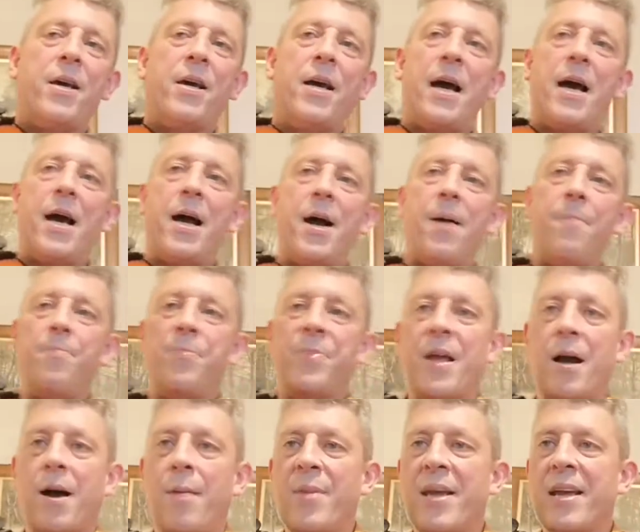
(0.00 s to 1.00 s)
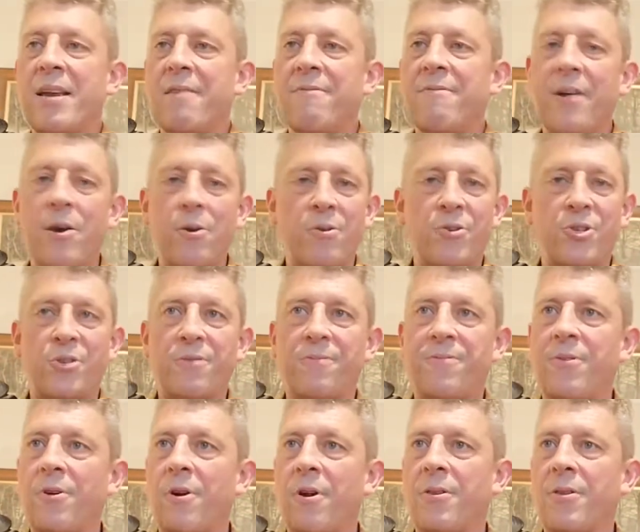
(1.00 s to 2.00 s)
I'm not going to vouch
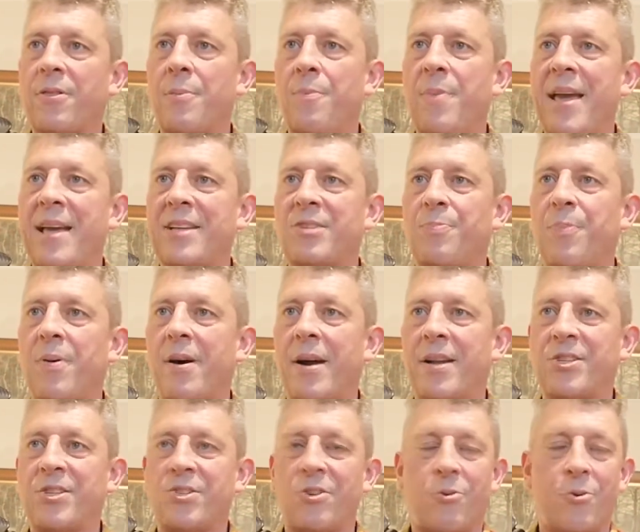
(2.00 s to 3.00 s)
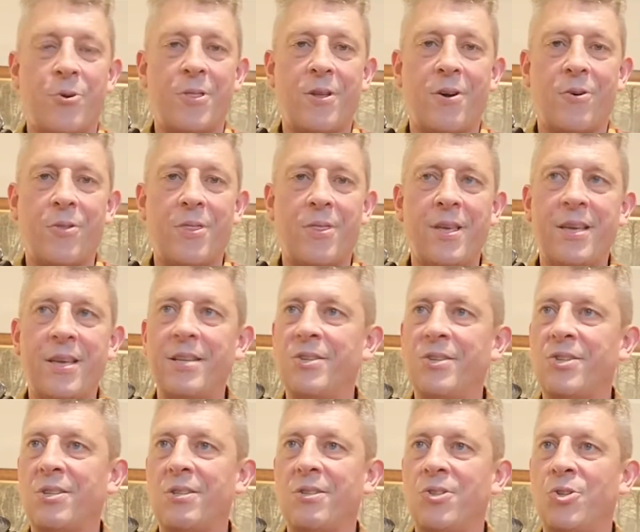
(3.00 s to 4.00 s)
for the bass parts on
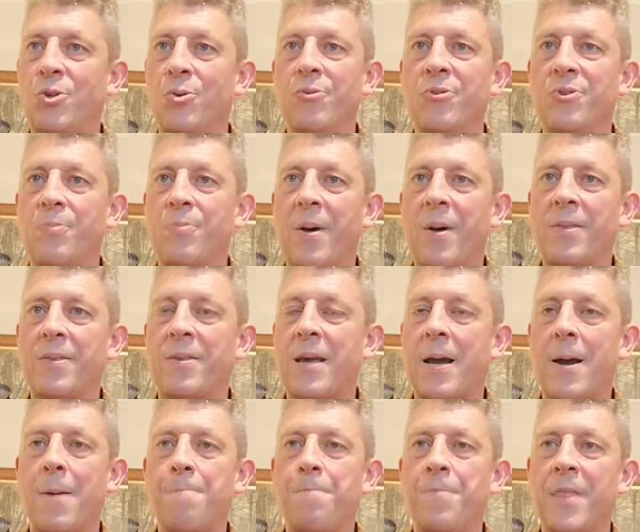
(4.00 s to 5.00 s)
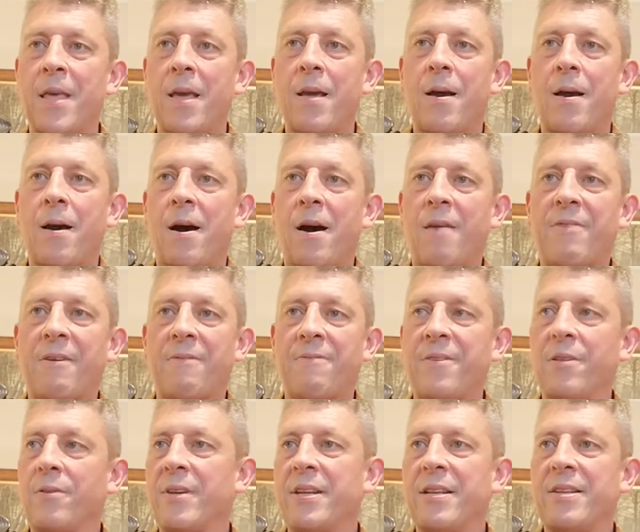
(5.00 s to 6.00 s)
these tunes, but I have a
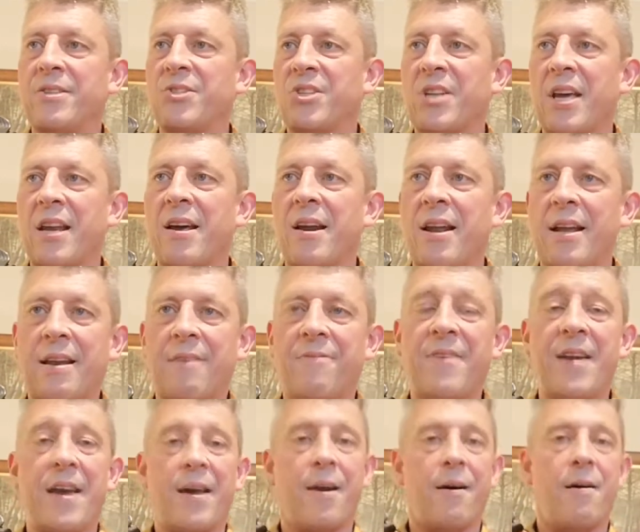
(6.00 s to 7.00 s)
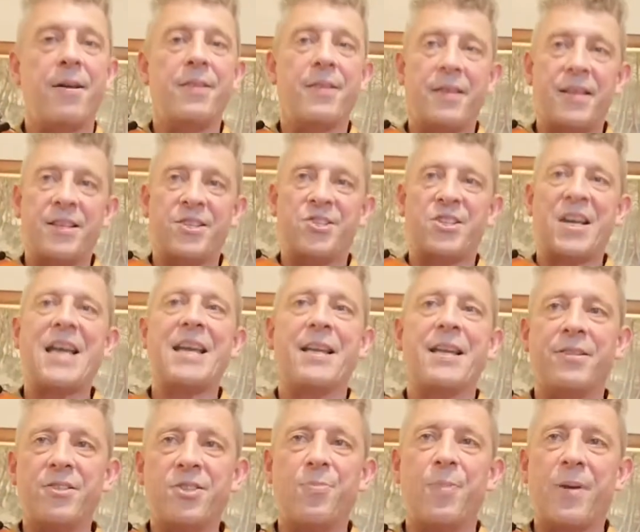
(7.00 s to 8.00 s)
feeling that Skinner had a fair hand in the
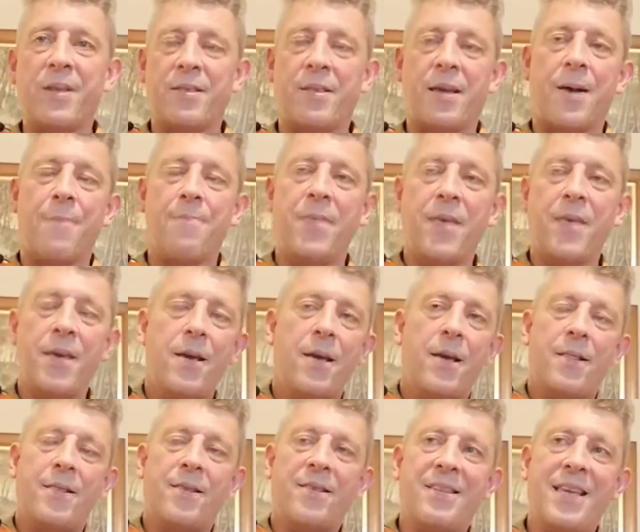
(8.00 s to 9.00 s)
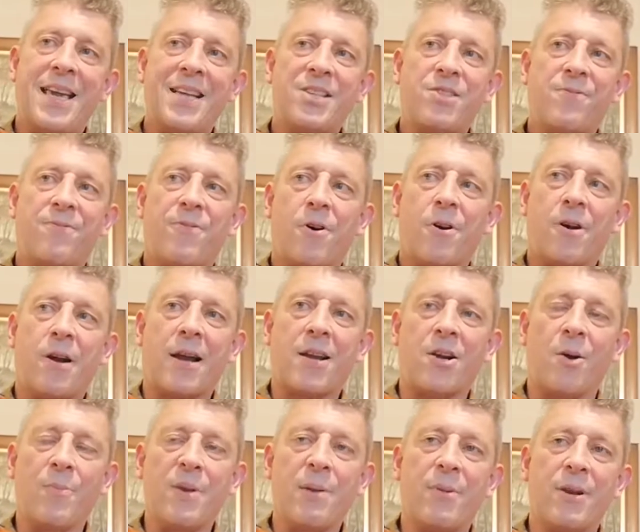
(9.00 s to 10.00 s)
settings, but the taste for
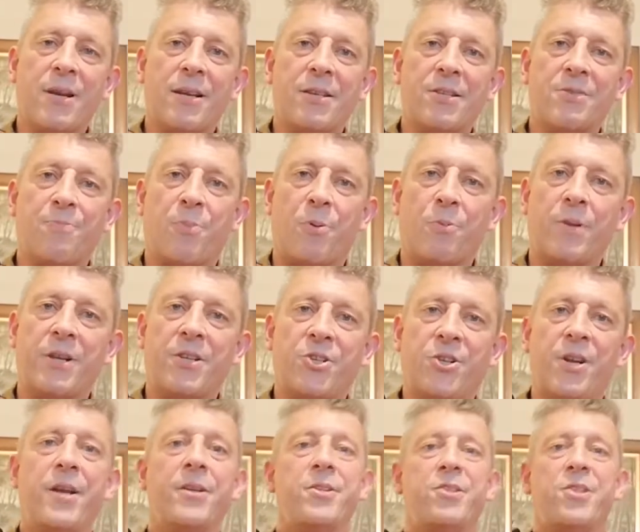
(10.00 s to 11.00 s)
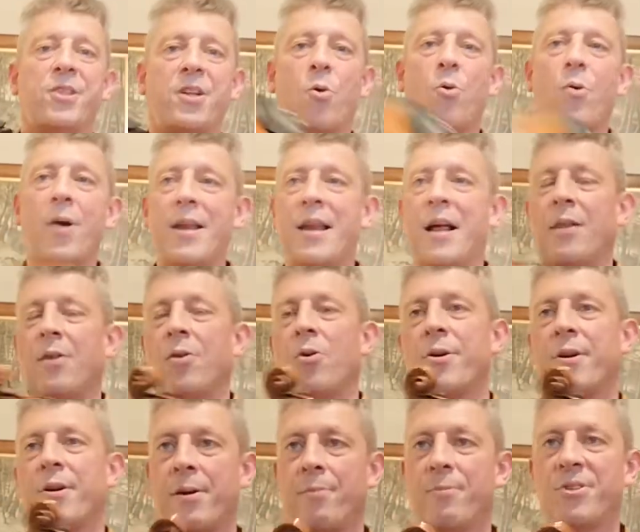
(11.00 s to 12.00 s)
accompaniment has probably changed quite a lot,
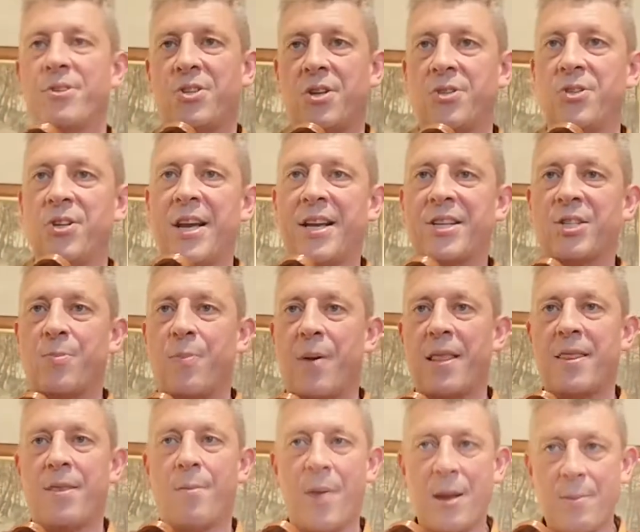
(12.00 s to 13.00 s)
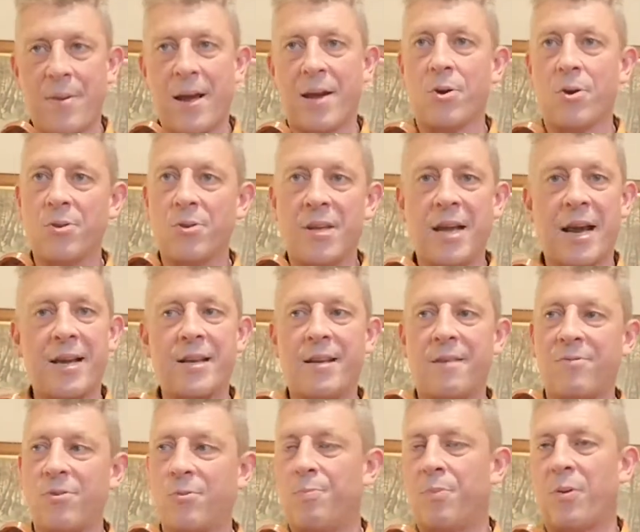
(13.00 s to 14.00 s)
I would suggest. But there might be a good guide
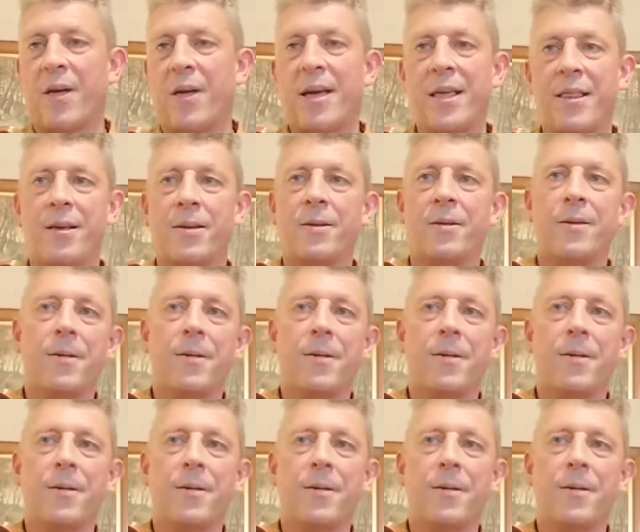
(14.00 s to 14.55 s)
if you play